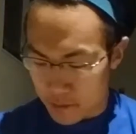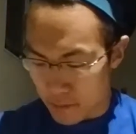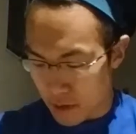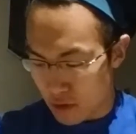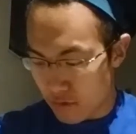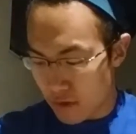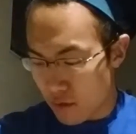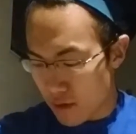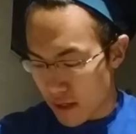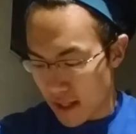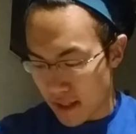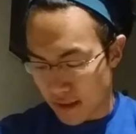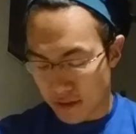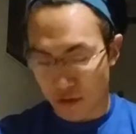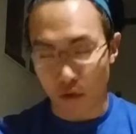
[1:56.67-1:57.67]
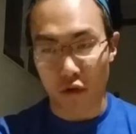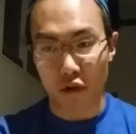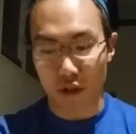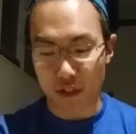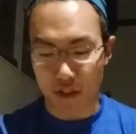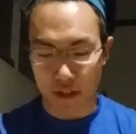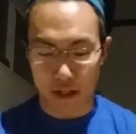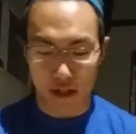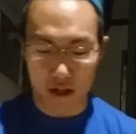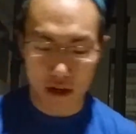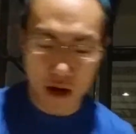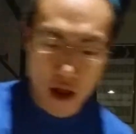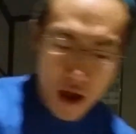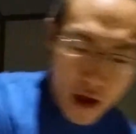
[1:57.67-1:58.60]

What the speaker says: but you really want to hit this origin here